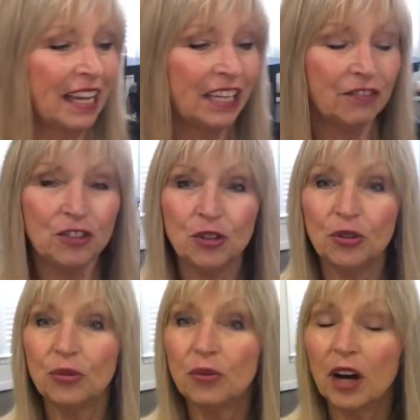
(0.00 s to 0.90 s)
If
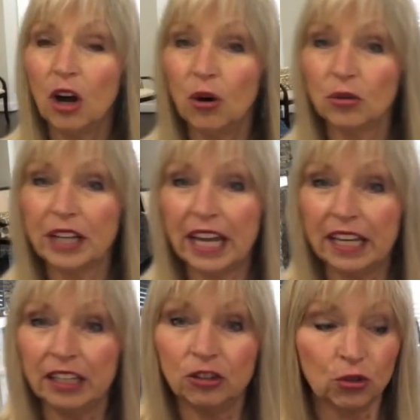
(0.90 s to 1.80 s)
you hold
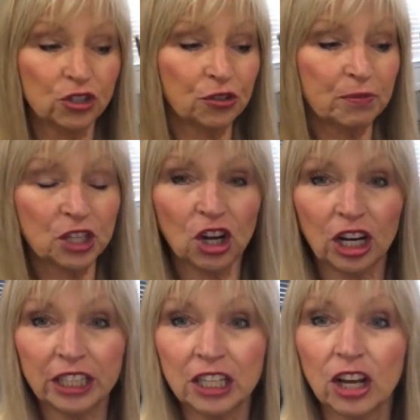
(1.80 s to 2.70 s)
a Nordstrom's
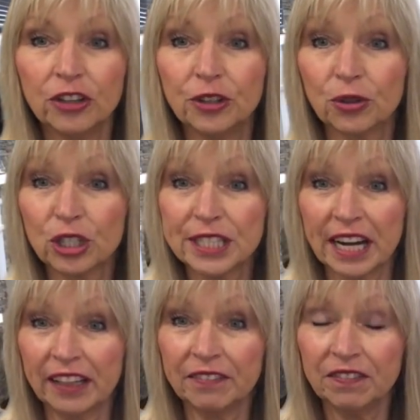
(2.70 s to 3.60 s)
card, your
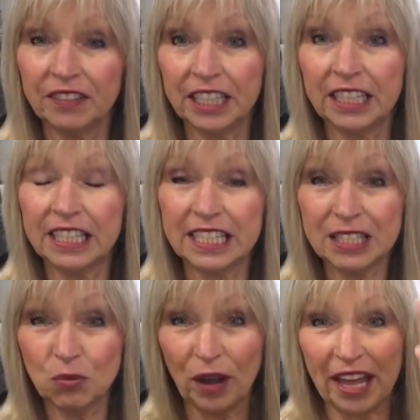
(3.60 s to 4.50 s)
styling fee
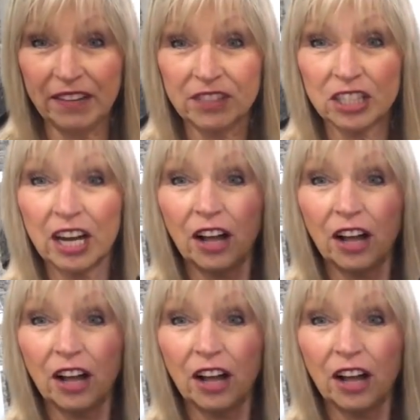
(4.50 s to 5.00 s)
is waived.